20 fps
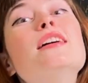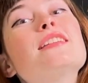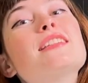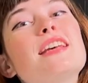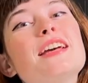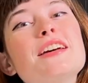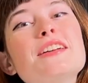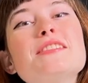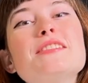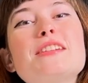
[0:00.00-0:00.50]

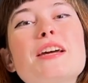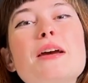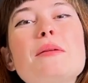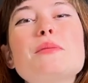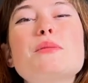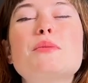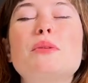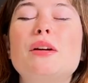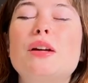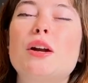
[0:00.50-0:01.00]

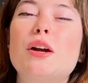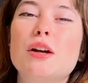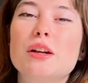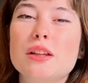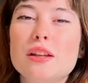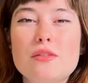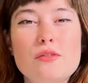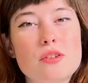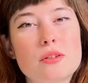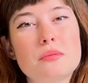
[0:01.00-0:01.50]
Cyanotypes were an
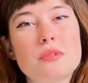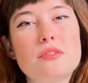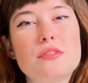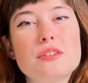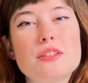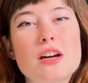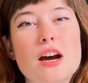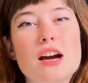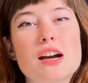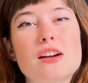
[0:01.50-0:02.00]
early form of
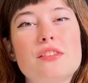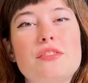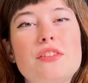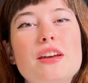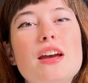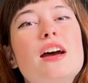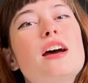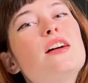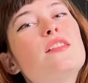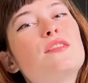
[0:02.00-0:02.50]

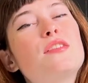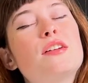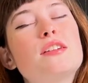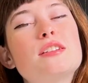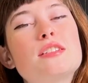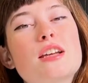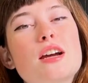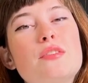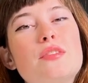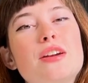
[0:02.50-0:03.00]
photography that was
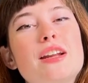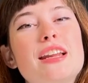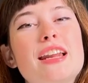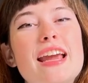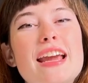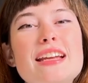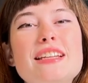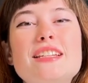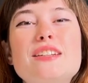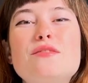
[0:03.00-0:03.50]
discovered in
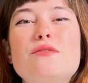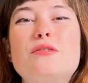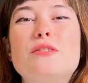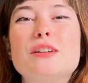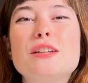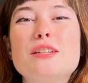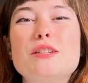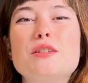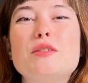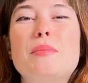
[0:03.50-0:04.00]

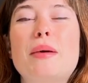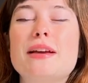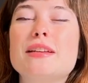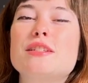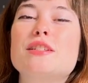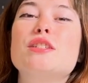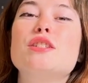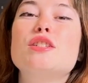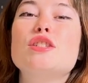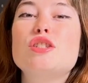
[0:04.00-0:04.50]
1842 by
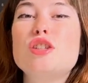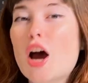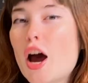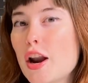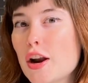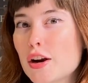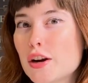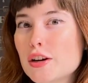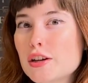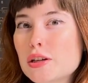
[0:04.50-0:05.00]
Sir
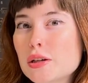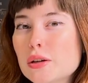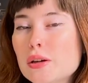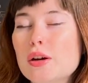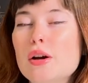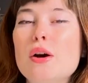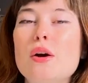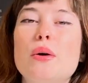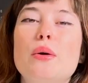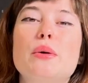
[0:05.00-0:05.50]
John
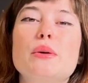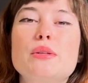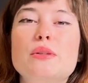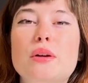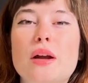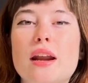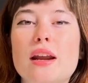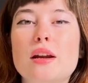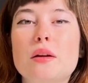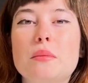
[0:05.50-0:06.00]
Herschel, who is
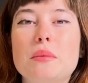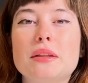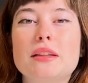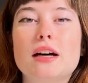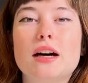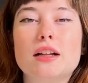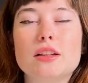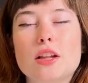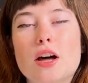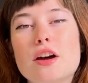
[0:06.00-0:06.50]
credited with
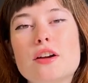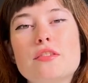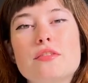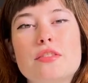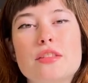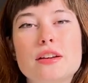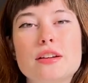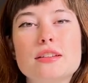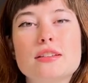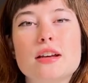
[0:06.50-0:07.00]
a lot of
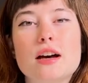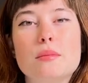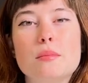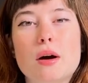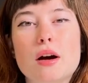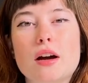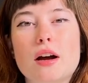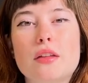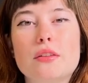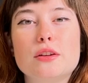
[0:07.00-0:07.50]
things,
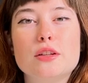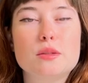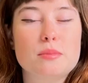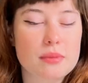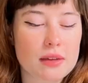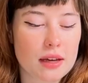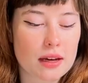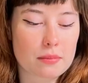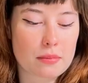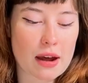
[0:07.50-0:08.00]
among others
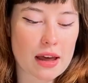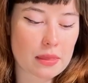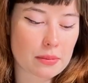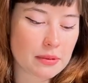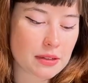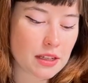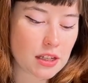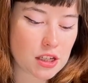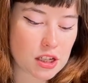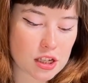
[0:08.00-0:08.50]
being a
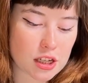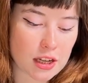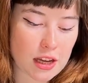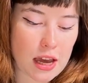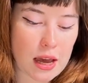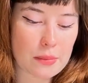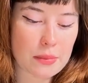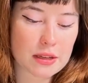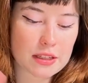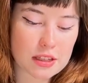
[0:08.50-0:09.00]
mathematician, a
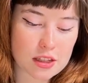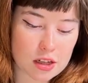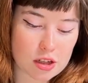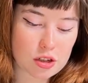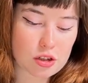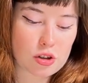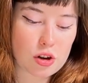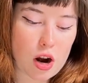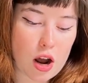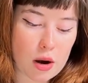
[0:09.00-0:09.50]
chemist, an
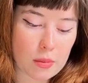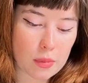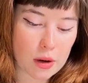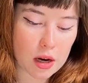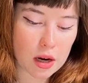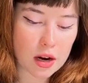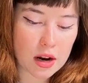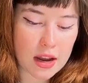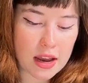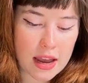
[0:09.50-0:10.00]

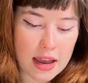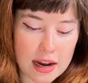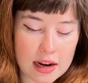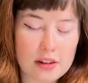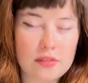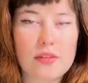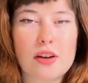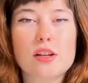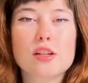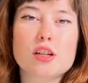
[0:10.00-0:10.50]
astronomer, an
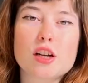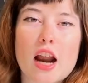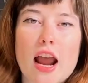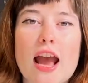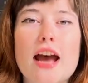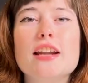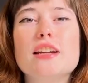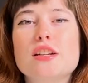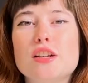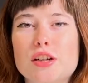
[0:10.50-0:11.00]
inventor,
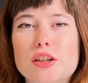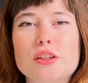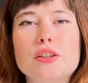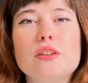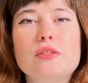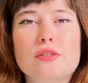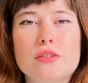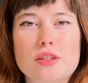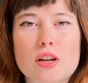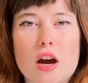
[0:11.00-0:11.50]
and an
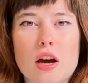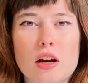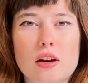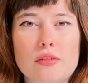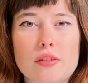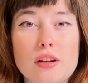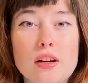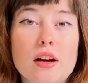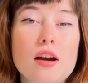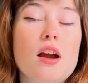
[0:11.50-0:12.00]
early
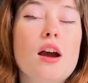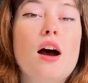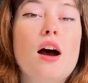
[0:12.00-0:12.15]
photographer.